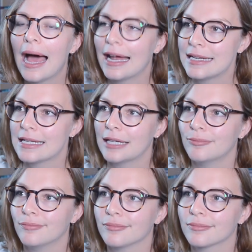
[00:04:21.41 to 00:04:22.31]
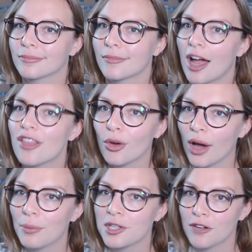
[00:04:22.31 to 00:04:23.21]
And I thought
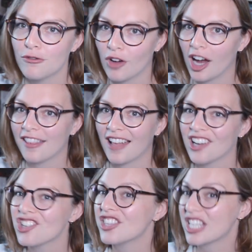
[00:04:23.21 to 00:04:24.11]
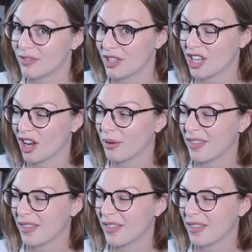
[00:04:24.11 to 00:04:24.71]
I would confine that to this video